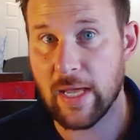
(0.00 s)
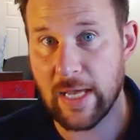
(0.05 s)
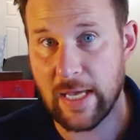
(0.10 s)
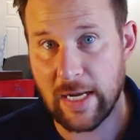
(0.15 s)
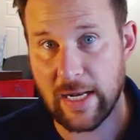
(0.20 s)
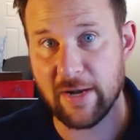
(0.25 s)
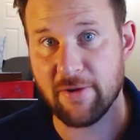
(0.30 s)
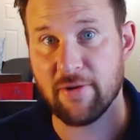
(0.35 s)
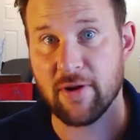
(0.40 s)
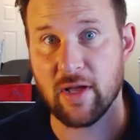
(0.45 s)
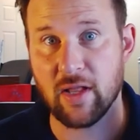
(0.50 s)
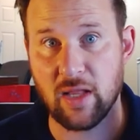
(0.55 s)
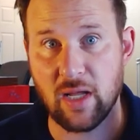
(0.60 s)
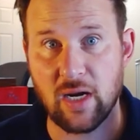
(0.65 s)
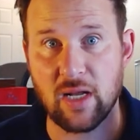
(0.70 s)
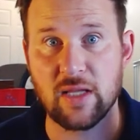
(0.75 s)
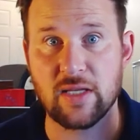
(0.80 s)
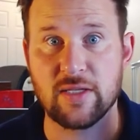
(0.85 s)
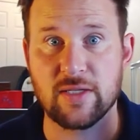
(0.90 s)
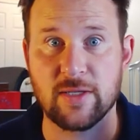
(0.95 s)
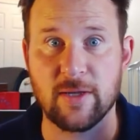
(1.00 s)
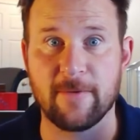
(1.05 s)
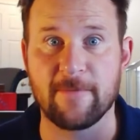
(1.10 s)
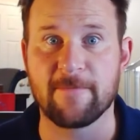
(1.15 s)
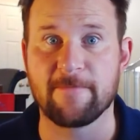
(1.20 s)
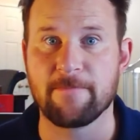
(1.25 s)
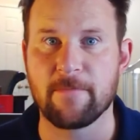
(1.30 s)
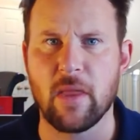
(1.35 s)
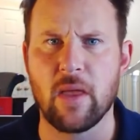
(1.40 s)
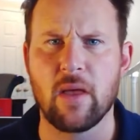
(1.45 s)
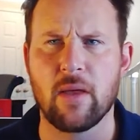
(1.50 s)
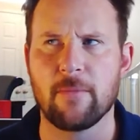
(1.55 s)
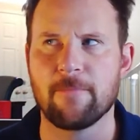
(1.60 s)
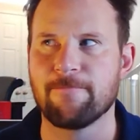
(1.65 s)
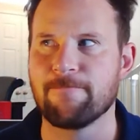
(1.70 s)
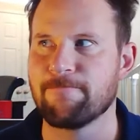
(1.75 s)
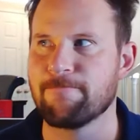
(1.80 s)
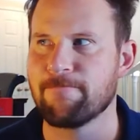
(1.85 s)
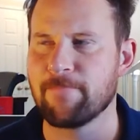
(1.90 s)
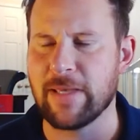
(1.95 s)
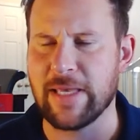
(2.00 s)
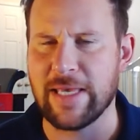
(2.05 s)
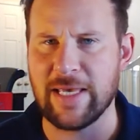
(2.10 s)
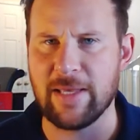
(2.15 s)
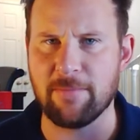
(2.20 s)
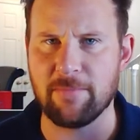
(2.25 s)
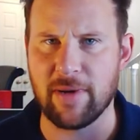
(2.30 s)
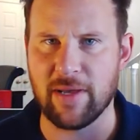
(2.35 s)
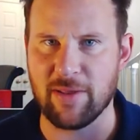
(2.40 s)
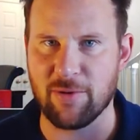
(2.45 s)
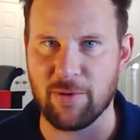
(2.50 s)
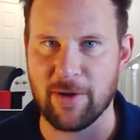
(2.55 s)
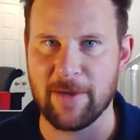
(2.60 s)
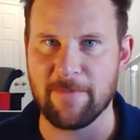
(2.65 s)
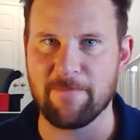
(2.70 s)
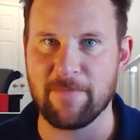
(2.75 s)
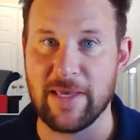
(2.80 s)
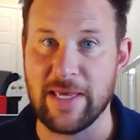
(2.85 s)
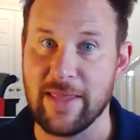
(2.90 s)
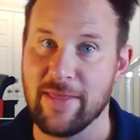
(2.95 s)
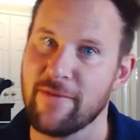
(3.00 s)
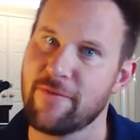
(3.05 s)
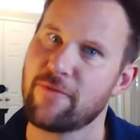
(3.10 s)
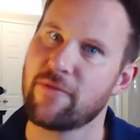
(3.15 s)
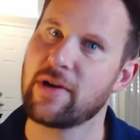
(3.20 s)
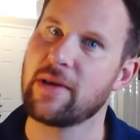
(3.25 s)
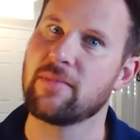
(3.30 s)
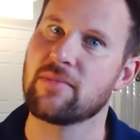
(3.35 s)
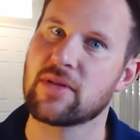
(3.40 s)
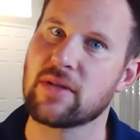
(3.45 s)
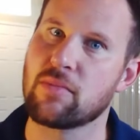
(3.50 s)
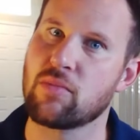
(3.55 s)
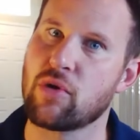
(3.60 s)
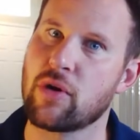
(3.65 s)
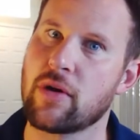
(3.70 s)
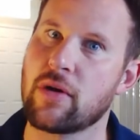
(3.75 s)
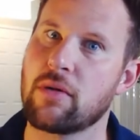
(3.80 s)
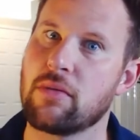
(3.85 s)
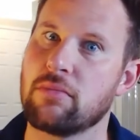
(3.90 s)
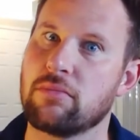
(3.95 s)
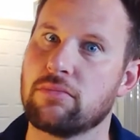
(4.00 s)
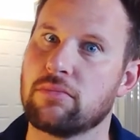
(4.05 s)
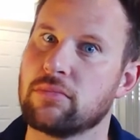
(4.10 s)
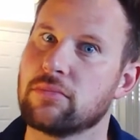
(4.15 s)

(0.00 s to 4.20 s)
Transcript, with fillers: And I drink a lot of this stuff. Hint, by the way, in the frame somewhere,